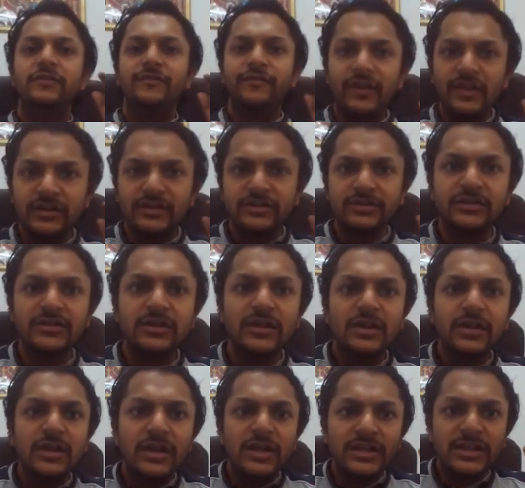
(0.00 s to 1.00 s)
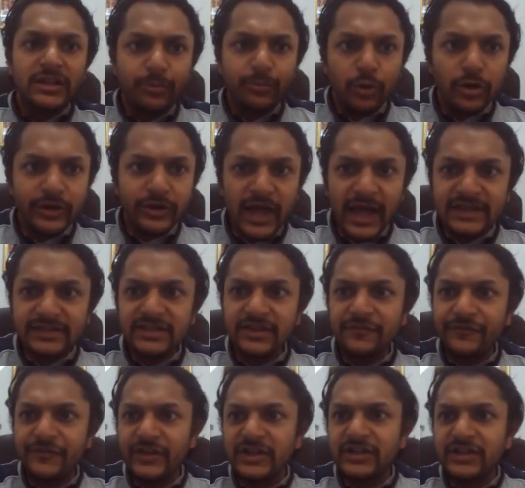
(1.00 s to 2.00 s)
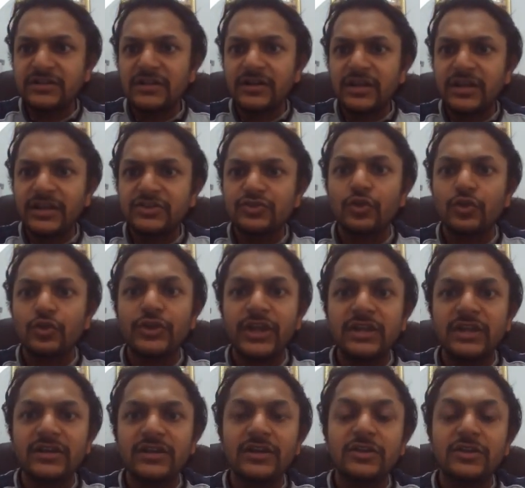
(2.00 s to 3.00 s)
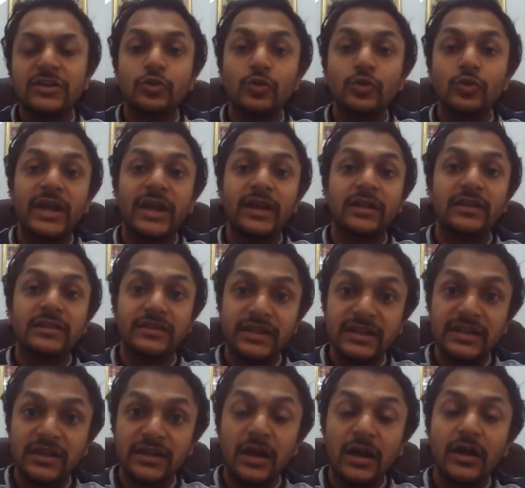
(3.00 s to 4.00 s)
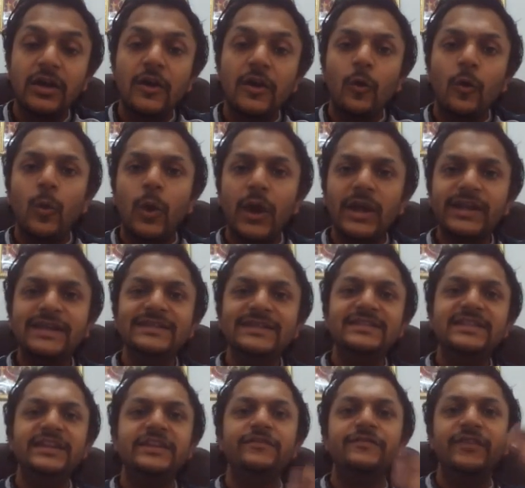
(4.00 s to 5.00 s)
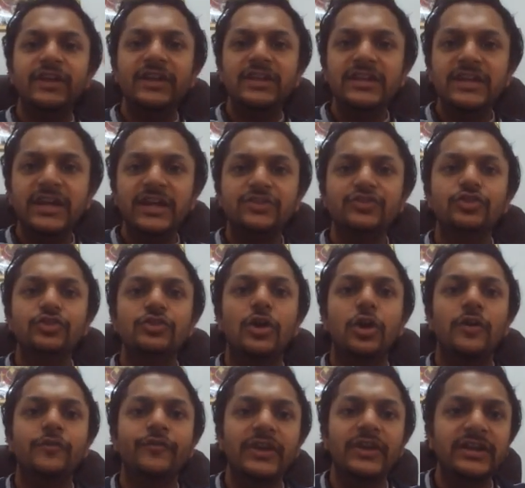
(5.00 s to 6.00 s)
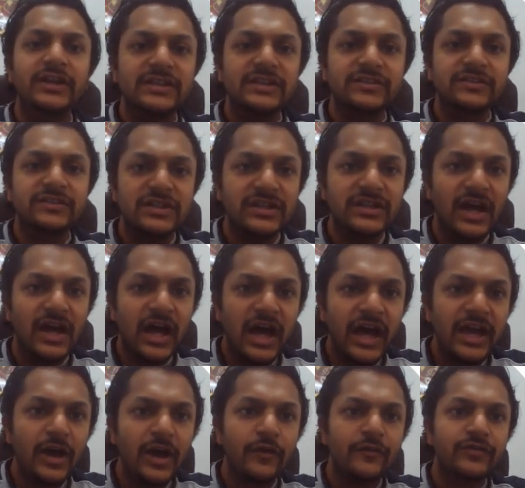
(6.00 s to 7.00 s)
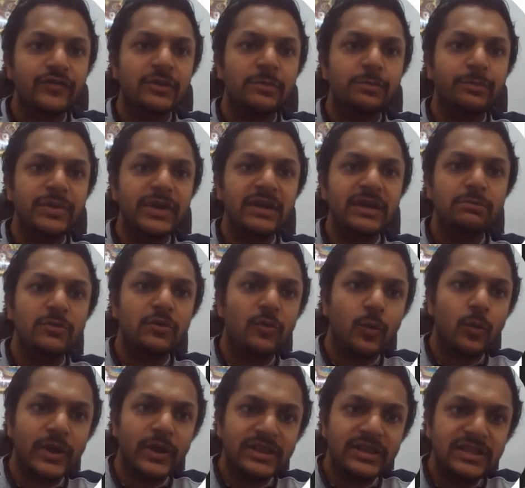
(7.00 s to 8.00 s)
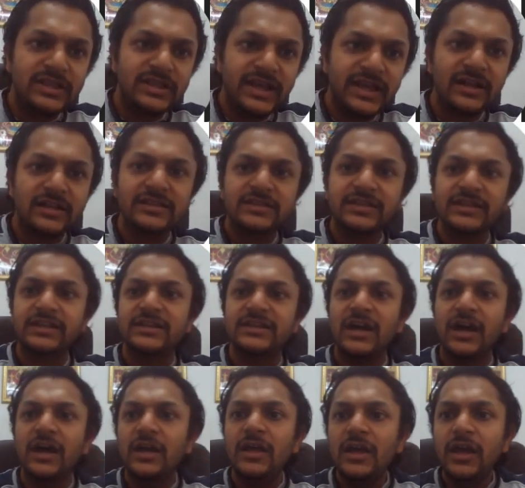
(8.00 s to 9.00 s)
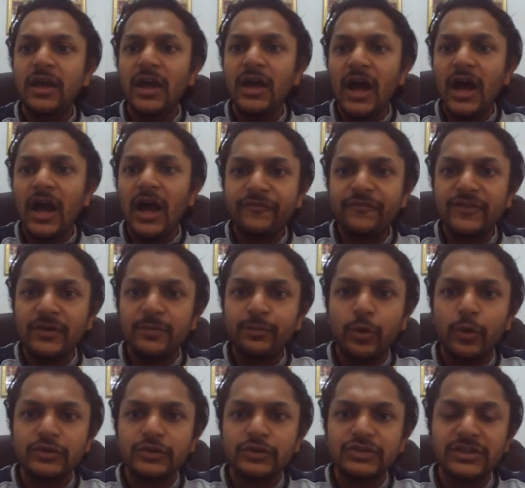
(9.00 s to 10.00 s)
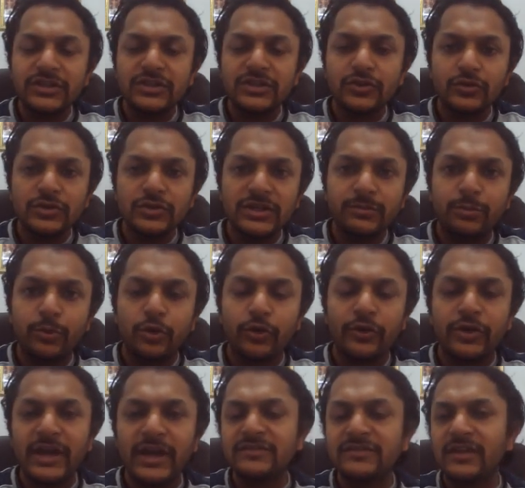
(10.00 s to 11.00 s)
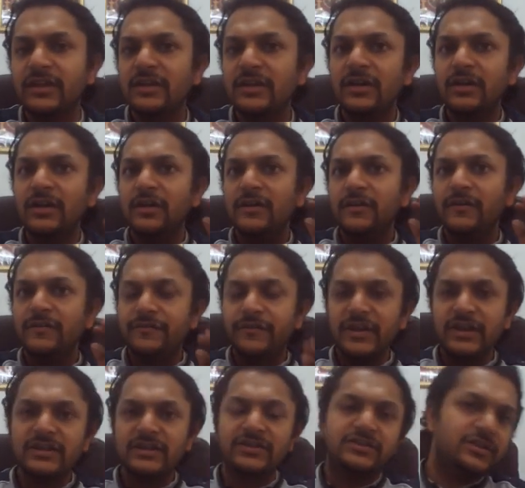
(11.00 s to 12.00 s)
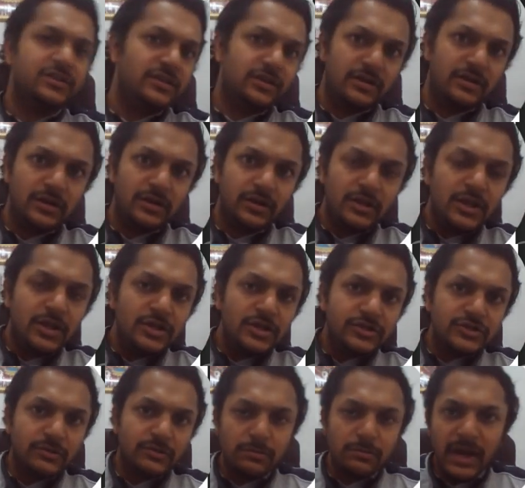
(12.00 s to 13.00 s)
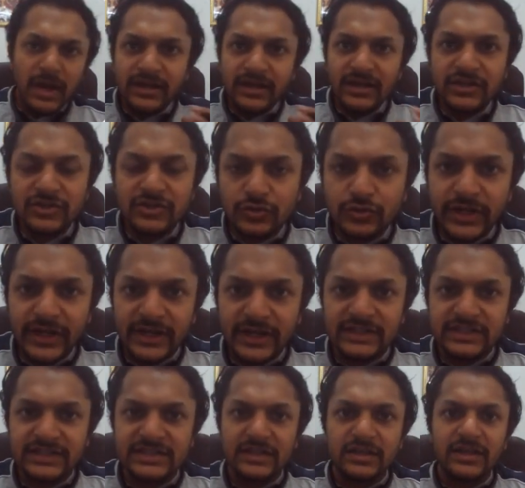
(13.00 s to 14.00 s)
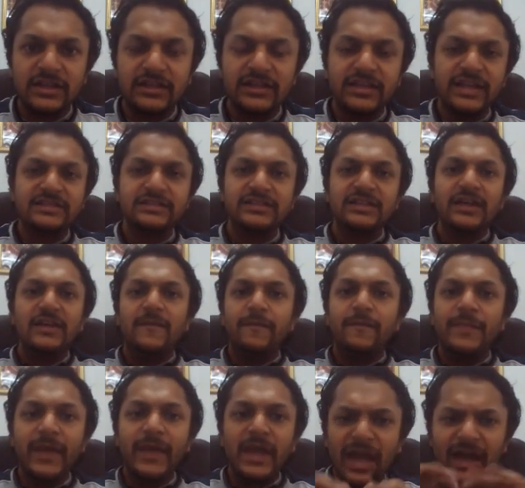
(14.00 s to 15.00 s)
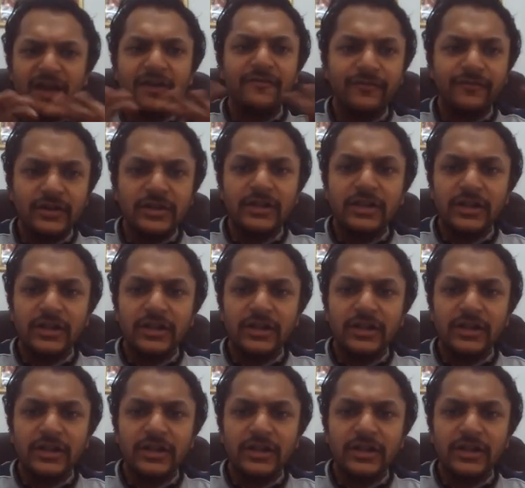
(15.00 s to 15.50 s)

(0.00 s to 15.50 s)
filter. The polarizing filter is rotated through an angle theta. What is the variation of intensity I of the beam with the angle theta after passing through the polarizing filter? So my dear students, in this they have